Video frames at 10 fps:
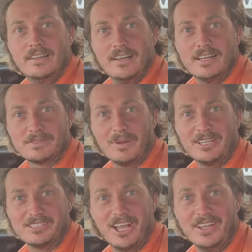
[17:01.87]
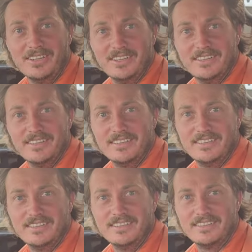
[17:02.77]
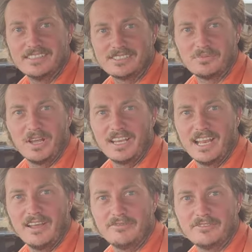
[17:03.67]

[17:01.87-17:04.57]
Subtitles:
I suppose so. Is it wet enough?